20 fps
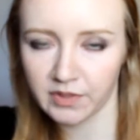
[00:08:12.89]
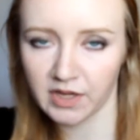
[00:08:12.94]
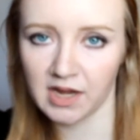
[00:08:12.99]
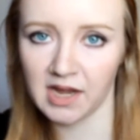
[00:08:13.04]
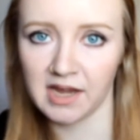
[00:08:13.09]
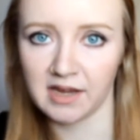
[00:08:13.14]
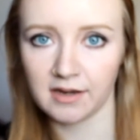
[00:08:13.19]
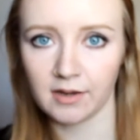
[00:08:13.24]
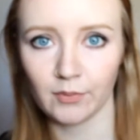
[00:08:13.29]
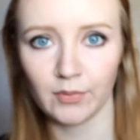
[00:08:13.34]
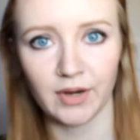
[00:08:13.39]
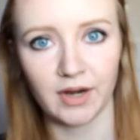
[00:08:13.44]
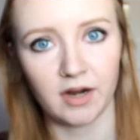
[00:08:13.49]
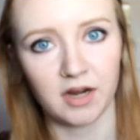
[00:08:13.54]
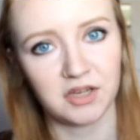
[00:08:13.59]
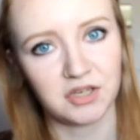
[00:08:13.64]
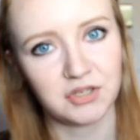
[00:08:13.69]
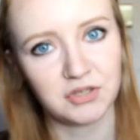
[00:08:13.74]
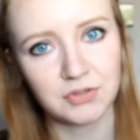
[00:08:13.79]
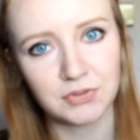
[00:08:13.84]
and compare
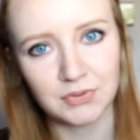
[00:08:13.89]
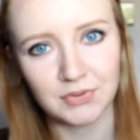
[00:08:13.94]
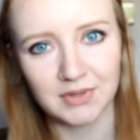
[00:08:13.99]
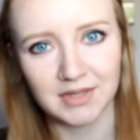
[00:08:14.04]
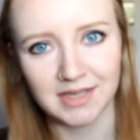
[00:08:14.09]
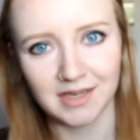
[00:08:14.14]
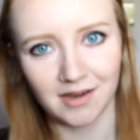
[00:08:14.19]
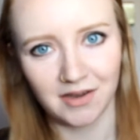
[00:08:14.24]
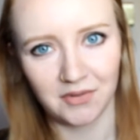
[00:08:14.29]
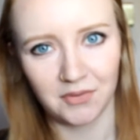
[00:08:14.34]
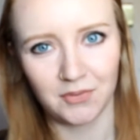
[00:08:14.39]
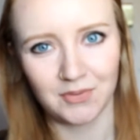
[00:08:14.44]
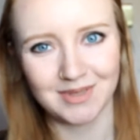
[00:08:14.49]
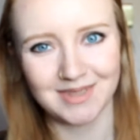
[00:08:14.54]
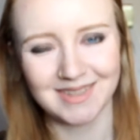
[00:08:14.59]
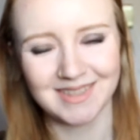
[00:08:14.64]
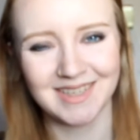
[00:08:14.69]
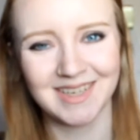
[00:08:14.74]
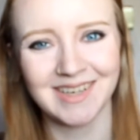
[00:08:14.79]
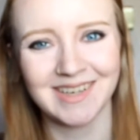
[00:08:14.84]
it to the other
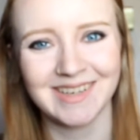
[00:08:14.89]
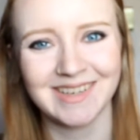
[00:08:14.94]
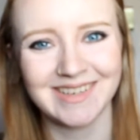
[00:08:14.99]
ones.